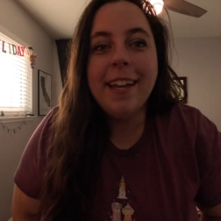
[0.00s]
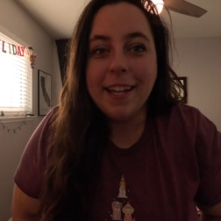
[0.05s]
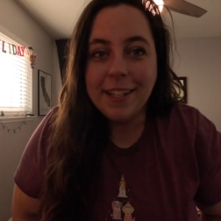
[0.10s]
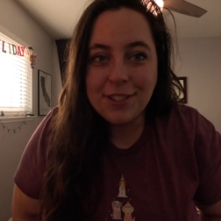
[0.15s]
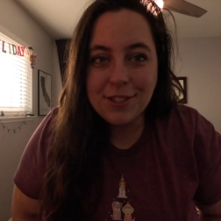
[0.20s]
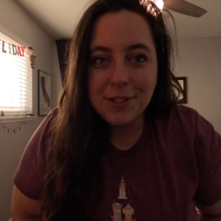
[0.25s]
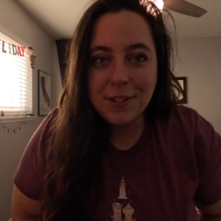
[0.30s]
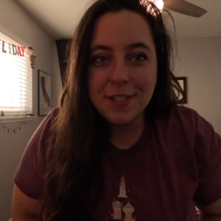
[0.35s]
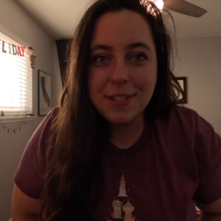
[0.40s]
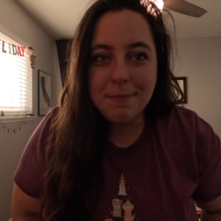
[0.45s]

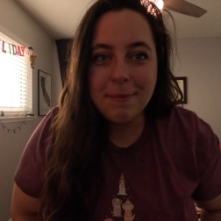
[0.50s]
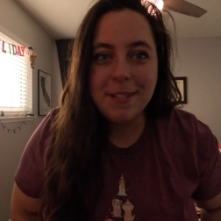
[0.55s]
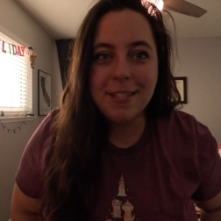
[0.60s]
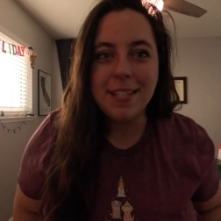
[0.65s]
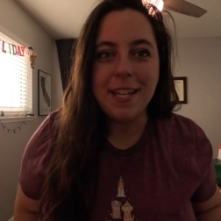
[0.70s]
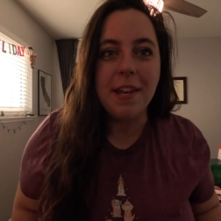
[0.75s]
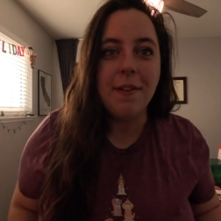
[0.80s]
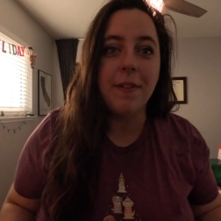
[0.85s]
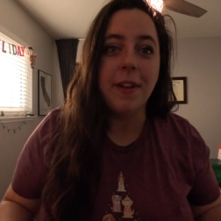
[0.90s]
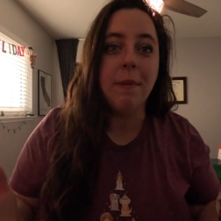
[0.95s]
It's
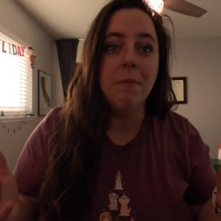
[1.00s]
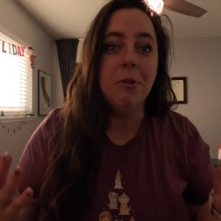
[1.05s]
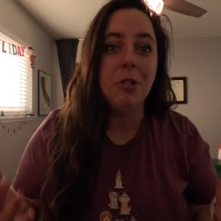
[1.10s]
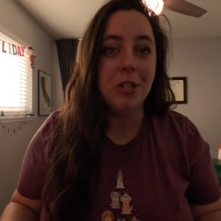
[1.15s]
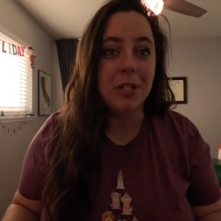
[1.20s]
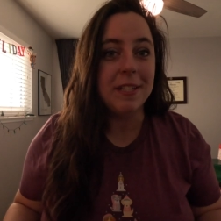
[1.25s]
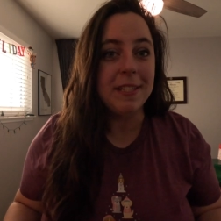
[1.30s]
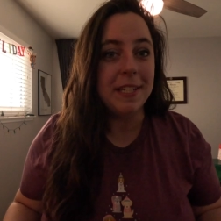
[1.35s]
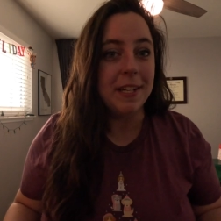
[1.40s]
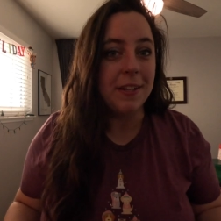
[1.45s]
Christmas Eve and I'm
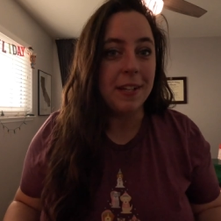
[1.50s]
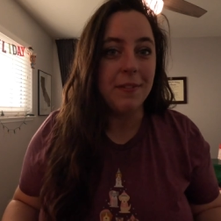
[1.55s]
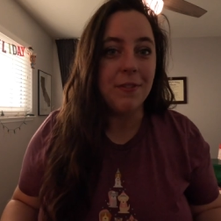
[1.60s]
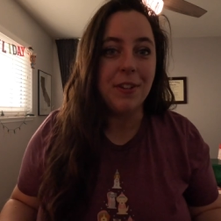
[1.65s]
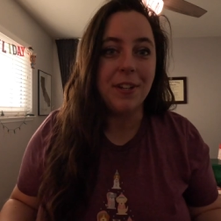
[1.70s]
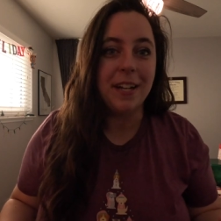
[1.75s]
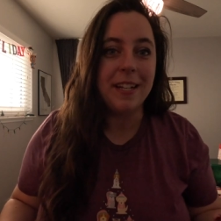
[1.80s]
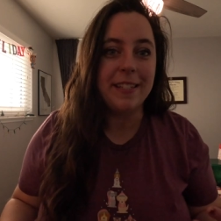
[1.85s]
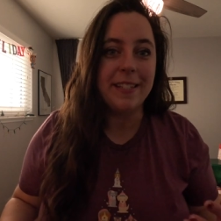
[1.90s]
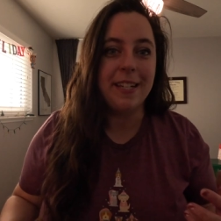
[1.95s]
just now giving
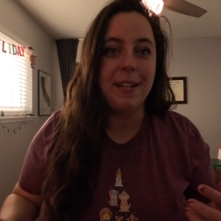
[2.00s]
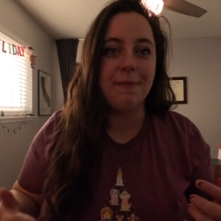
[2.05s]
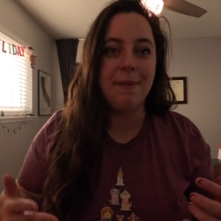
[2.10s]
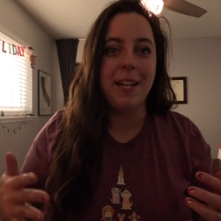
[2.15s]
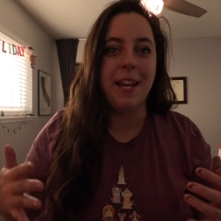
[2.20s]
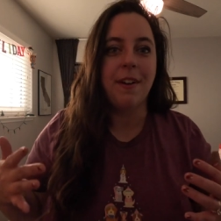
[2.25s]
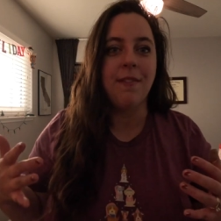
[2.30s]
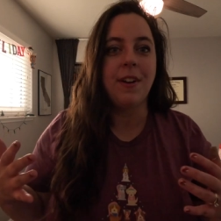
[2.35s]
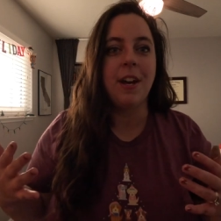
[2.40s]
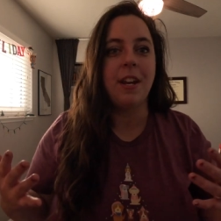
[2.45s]
you guys an
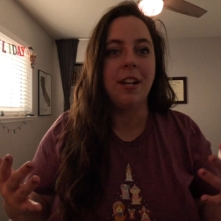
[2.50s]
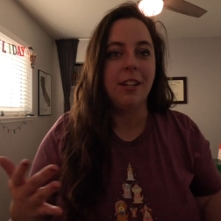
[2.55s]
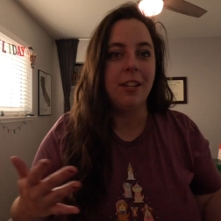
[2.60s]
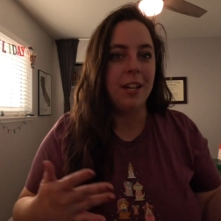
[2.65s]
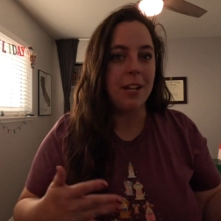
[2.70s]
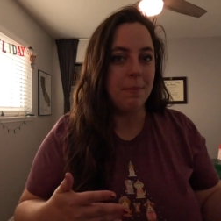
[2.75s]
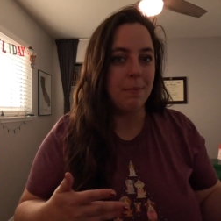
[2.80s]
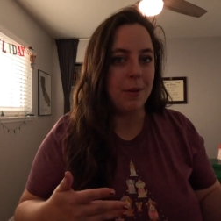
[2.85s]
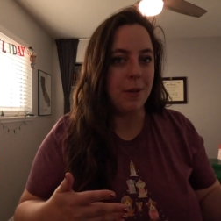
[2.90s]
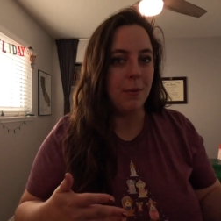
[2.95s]
update. I've gotten a
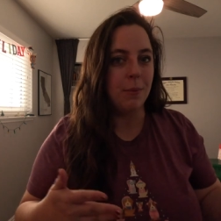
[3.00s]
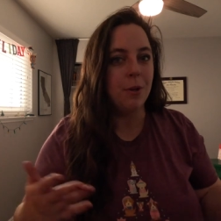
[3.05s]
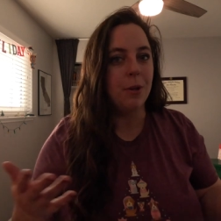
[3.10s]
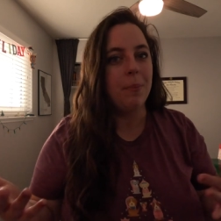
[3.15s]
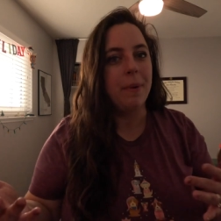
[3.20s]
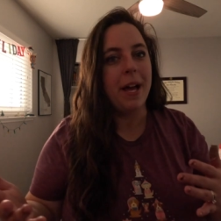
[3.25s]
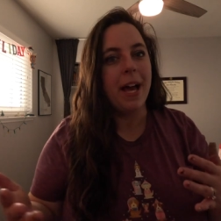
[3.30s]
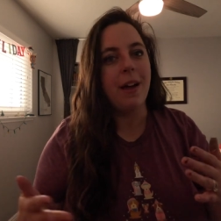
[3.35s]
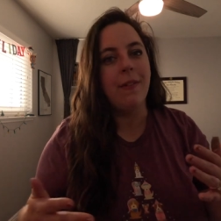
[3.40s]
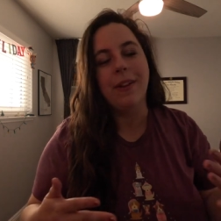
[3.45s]
lot of b-roll
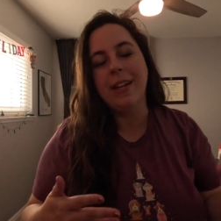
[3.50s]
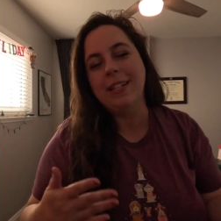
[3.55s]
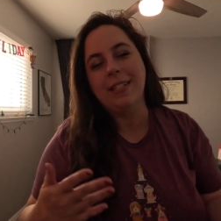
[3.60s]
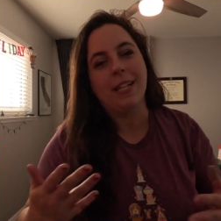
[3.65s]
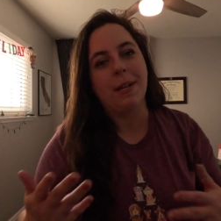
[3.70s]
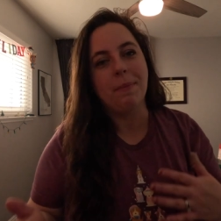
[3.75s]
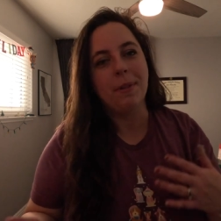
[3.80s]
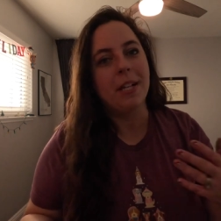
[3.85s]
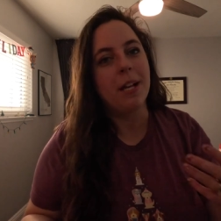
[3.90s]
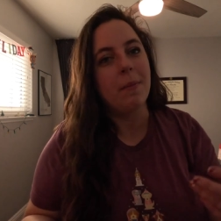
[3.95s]
but haven't had
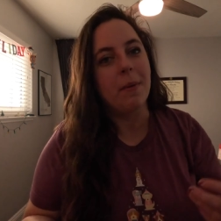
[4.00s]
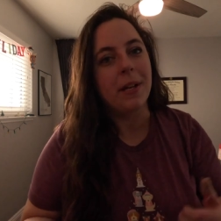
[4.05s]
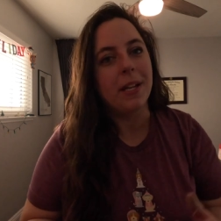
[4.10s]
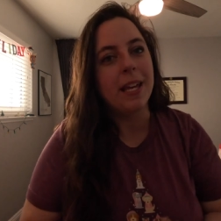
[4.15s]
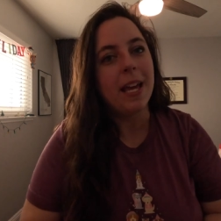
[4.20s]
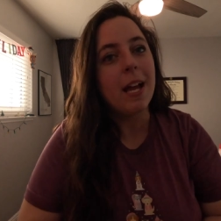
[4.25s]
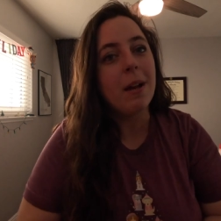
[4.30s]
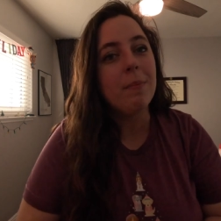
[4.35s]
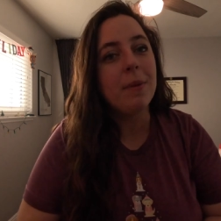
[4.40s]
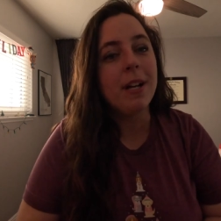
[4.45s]
time to come on
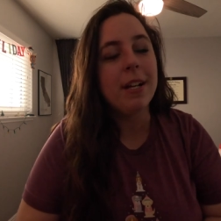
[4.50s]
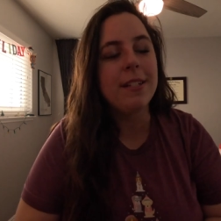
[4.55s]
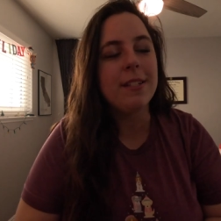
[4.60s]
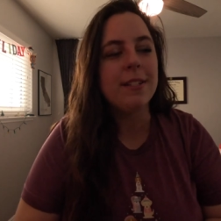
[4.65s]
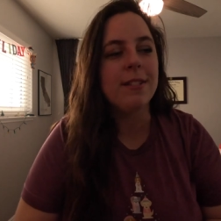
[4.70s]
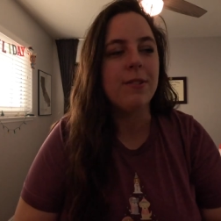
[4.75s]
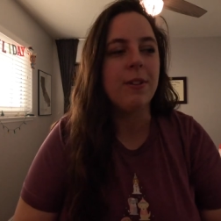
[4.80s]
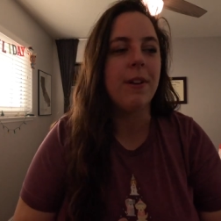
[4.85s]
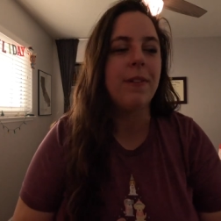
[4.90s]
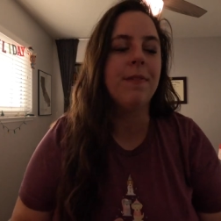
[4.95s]
camera,
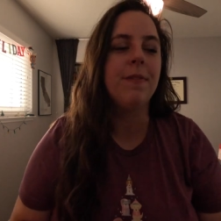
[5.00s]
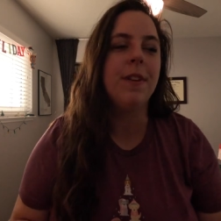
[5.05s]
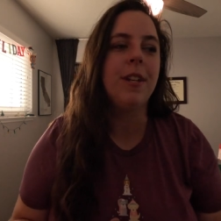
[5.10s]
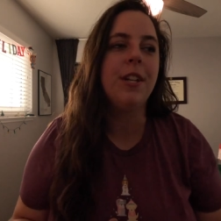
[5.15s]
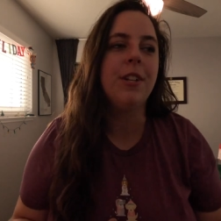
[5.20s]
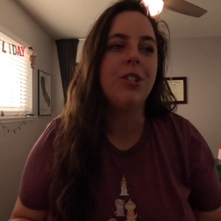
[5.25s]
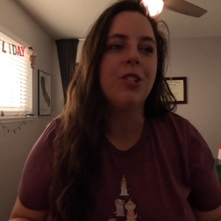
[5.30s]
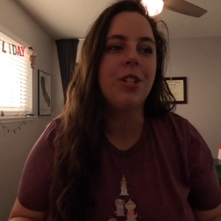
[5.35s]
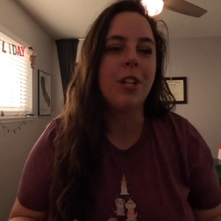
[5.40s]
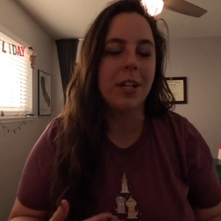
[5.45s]
so I
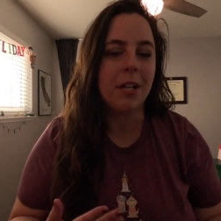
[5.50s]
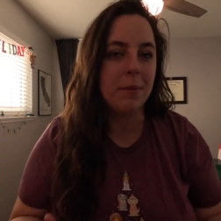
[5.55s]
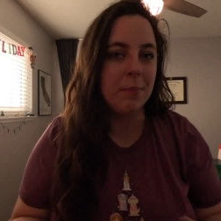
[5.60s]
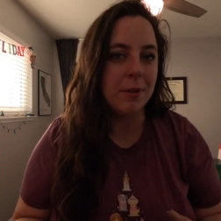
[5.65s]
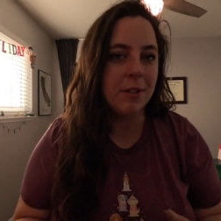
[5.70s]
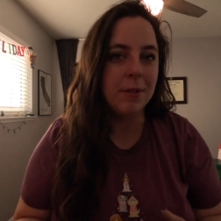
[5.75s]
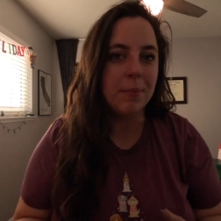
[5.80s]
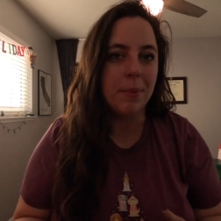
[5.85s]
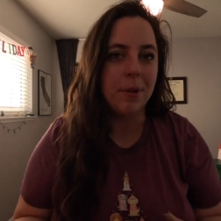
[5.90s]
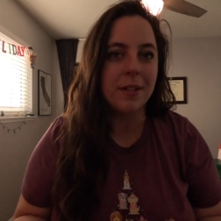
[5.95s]
finished a
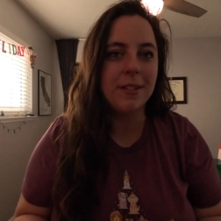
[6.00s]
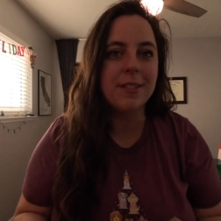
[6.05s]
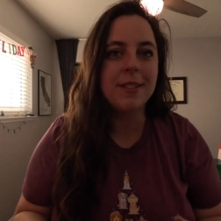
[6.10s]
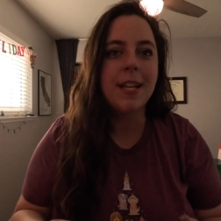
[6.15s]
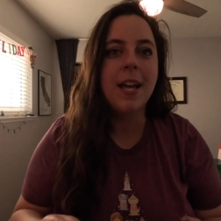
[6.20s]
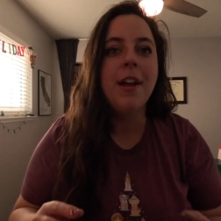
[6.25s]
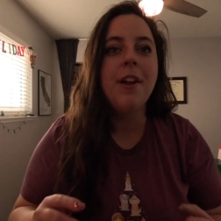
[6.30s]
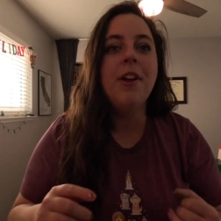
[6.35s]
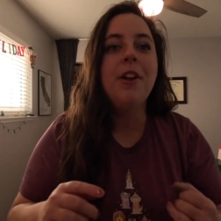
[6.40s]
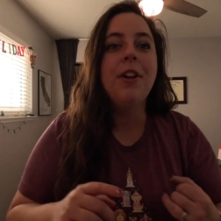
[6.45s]
couple of books.